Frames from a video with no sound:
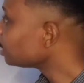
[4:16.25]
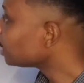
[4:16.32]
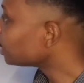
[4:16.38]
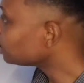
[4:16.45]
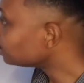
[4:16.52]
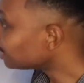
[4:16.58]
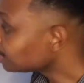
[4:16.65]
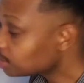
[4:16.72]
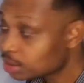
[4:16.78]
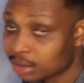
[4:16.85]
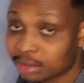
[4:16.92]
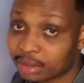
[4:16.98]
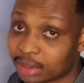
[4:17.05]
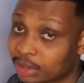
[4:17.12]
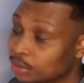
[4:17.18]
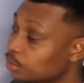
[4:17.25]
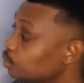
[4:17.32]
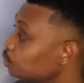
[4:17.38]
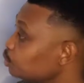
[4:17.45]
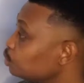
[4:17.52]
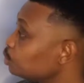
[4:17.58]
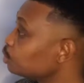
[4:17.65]
and that
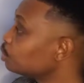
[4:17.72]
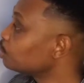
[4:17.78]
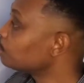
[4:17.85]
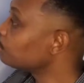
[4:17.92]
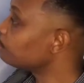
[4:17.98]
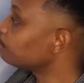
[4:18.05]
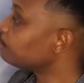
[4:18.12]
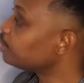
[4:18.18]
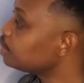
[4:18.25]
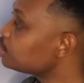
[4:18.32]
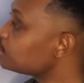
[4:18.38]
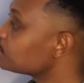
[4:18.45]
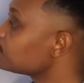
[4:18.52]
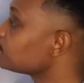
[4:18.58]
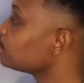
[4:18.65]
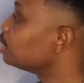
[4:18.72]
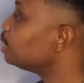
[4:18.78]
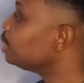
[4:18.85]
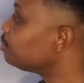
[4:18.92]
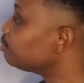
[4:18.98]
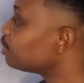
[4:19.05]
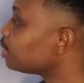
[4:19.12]
include fish,
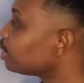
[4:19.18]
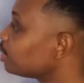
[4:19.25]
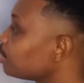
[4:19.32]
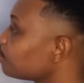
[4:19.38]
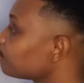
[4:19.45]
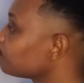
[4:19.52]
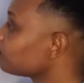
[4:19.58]
liver,